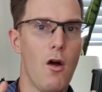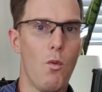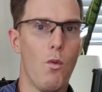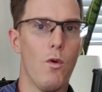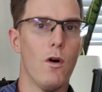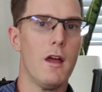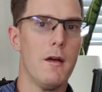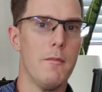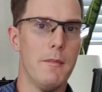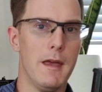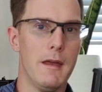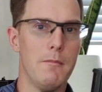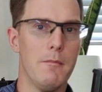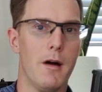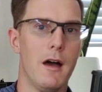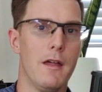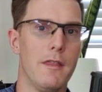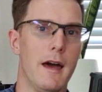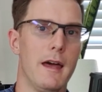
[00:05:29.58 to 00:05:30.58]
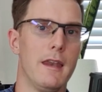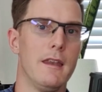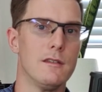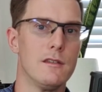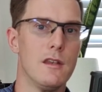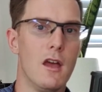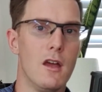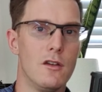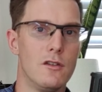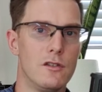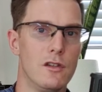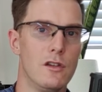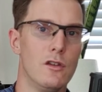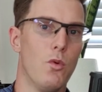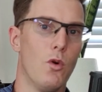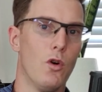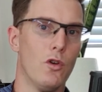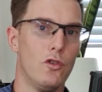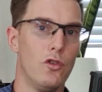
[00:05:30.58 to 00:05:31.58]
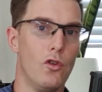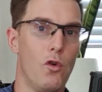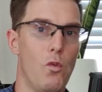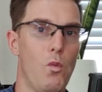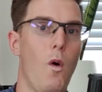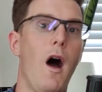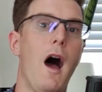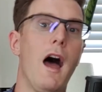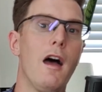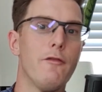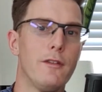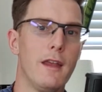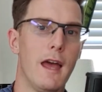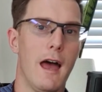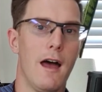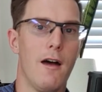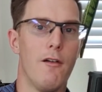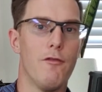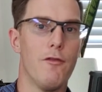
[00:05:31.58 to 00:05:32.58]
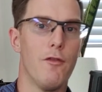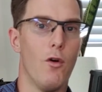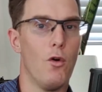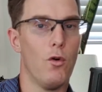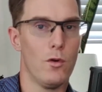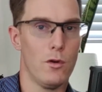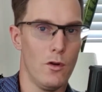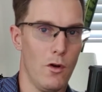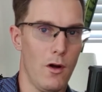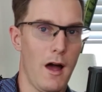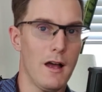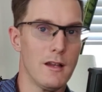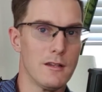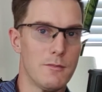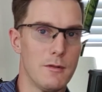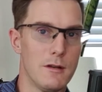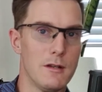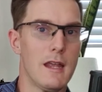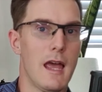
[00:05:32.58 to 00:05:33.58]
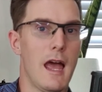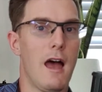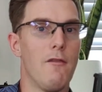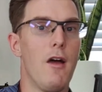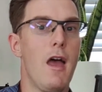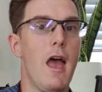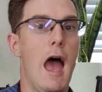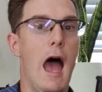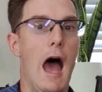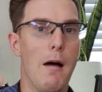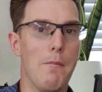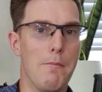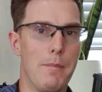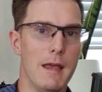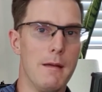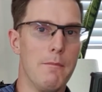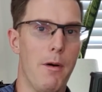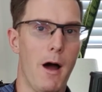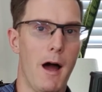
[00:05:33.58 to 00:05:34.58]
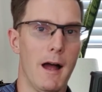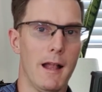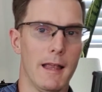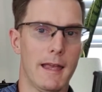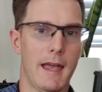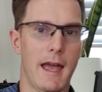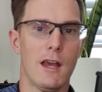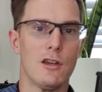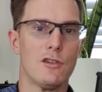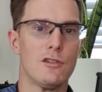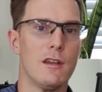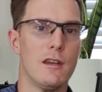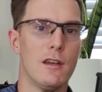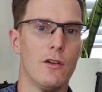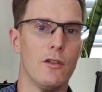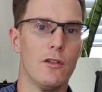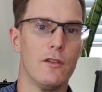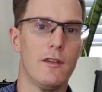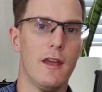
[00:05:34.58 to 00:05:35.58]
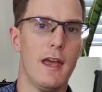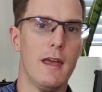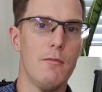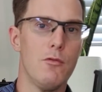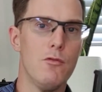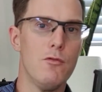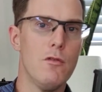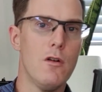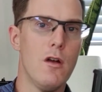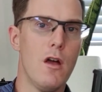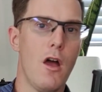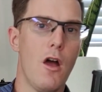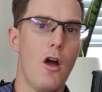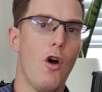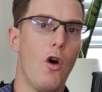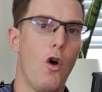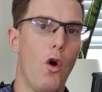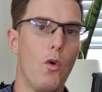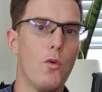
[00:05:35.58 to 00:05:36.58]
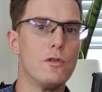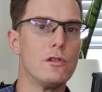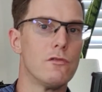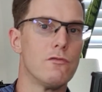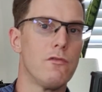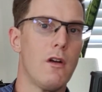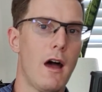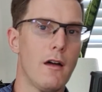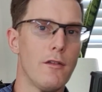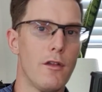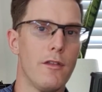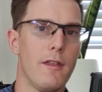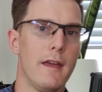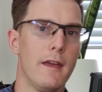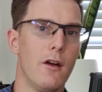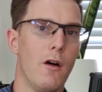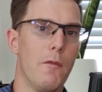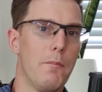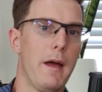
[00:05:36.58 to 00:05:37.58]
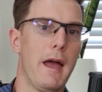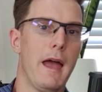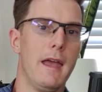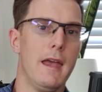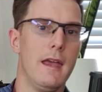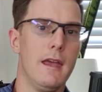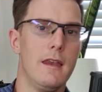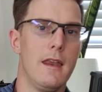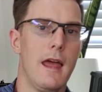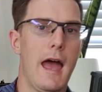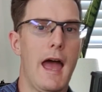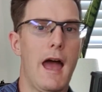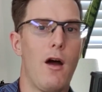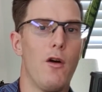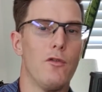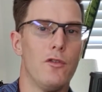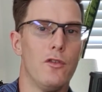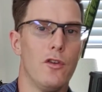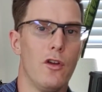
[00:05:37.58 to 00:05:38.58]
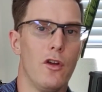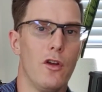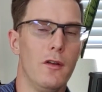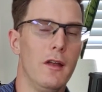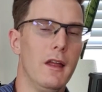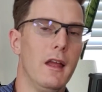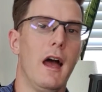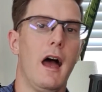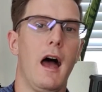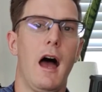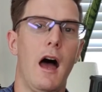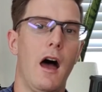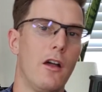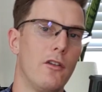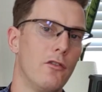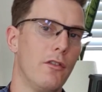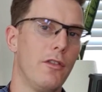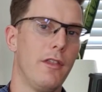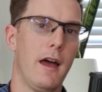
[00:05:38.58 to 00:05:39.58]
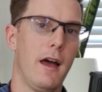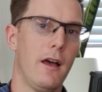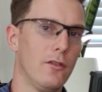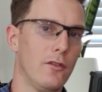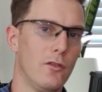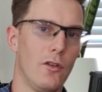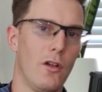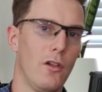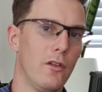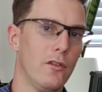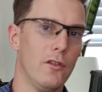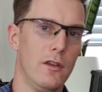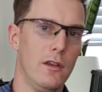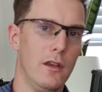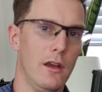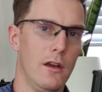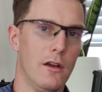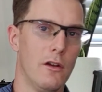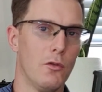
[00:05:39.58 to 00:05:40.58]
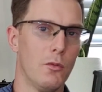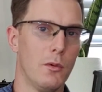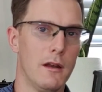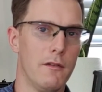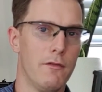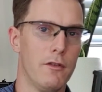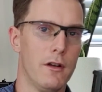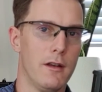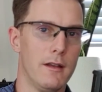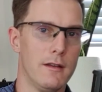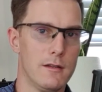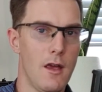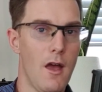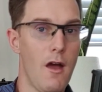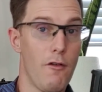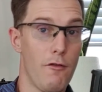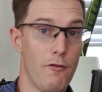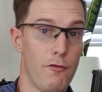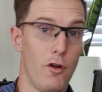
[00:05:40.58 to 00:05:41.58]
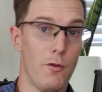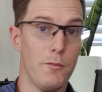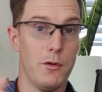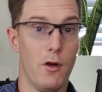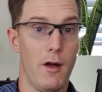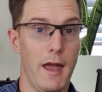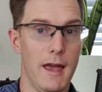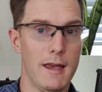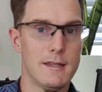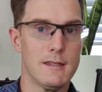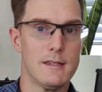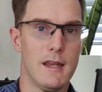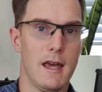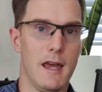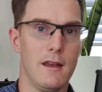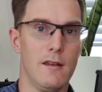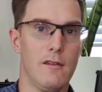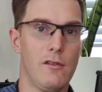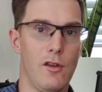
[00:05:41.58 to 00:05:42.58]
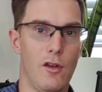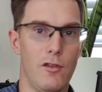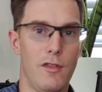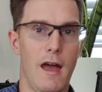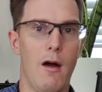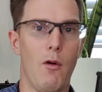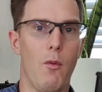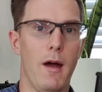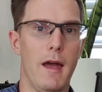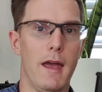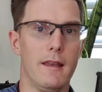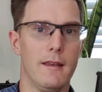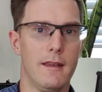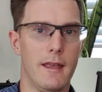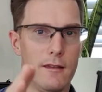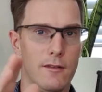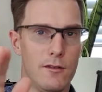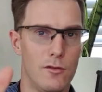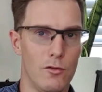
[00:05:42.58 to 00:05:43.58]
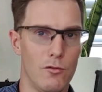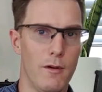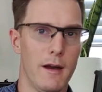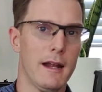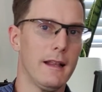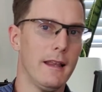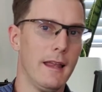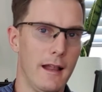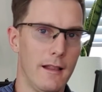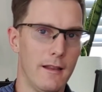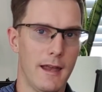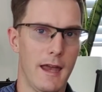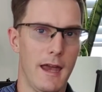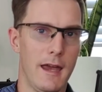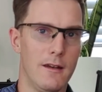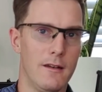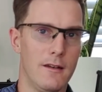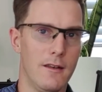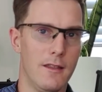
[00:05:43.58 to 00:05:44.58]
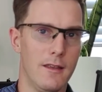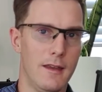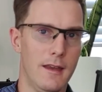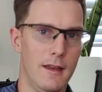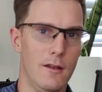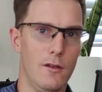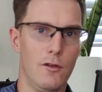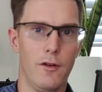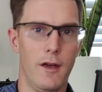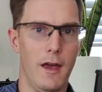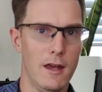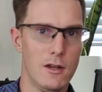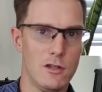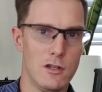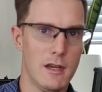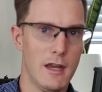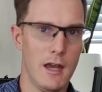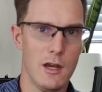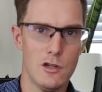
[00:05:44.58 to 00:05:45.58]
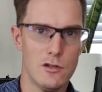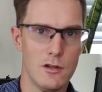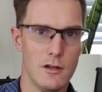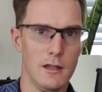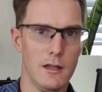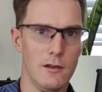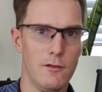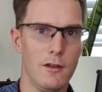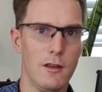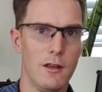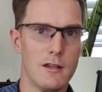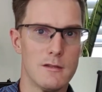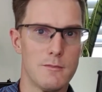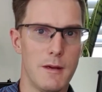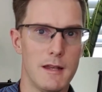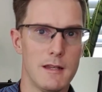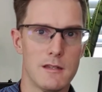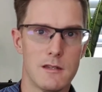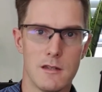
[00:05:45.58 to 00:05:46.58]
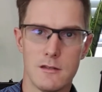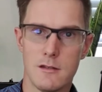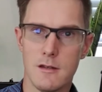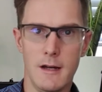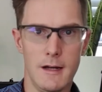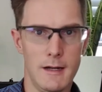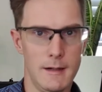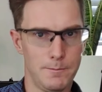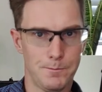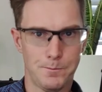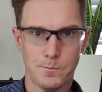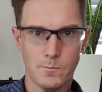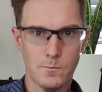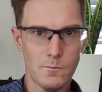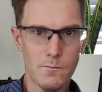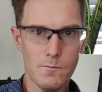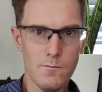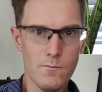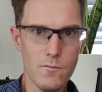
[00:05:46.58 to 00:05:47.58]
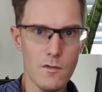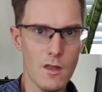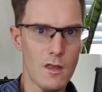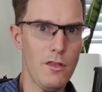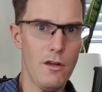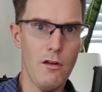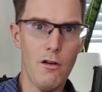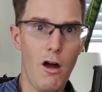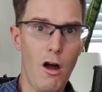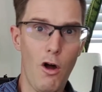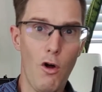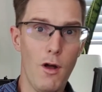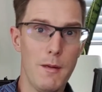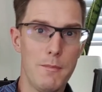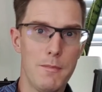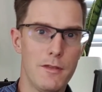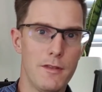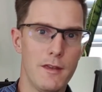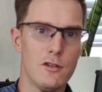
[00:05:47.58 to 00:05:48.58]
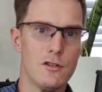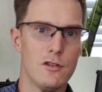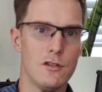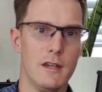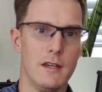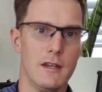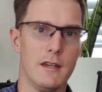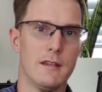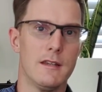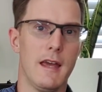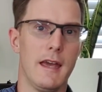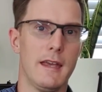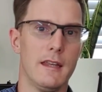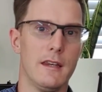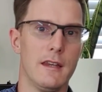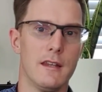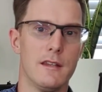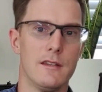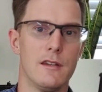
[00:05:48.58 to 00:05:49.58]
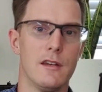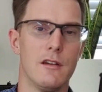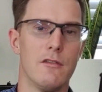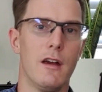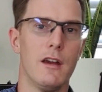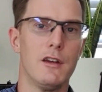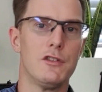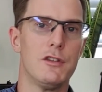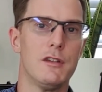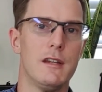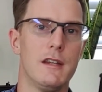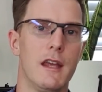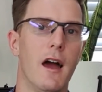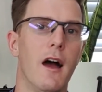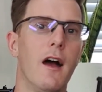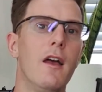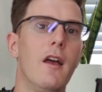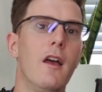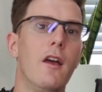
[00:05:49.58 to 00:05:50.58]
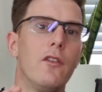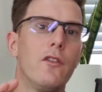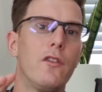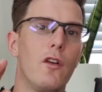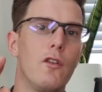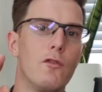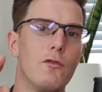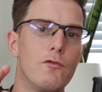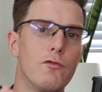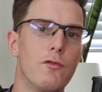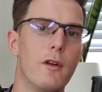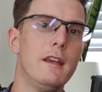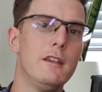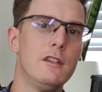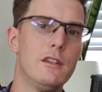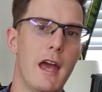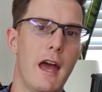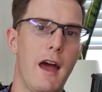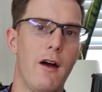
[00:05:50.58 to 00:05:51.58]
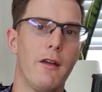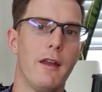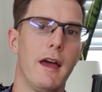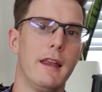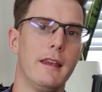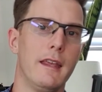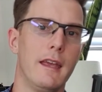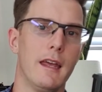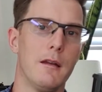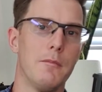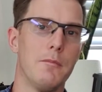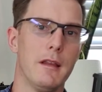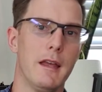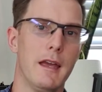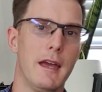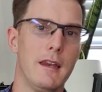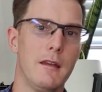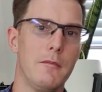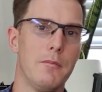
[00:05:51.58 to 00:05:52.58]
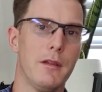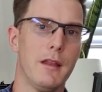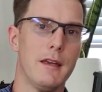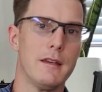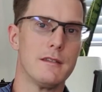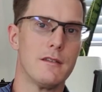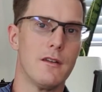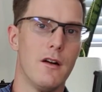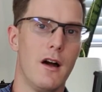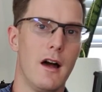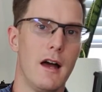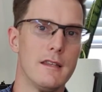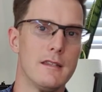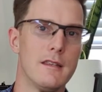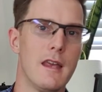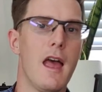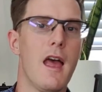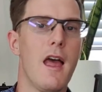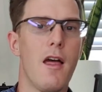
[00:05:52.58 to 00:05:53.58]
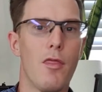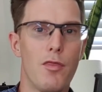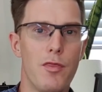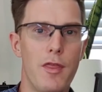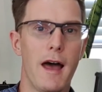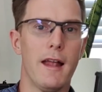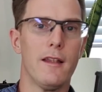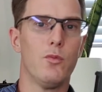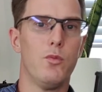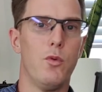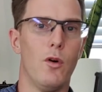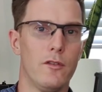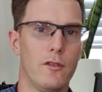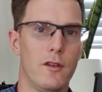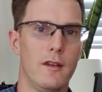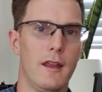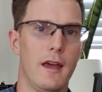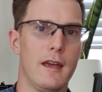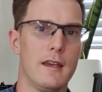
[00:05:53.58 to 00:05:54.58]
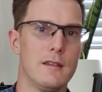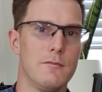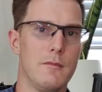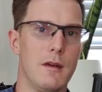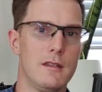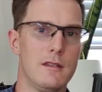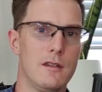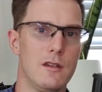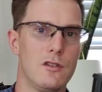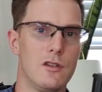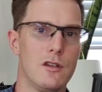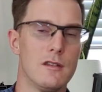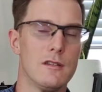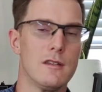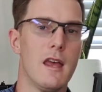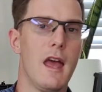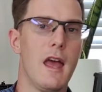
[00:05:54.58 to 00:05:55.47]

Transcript: What I mean by that is, do you want your wife to have, or your husband to have, a big pile of cash sitting on the table? Or would you rather they got paid out, $100,000 a year or whatever it is from your estate, so that way it gets directly allocated to the kids for education and living expenses? There are a whole heap of things you need to take into consideration here. So reach out and get a plan in place, guys. That's what today's message is.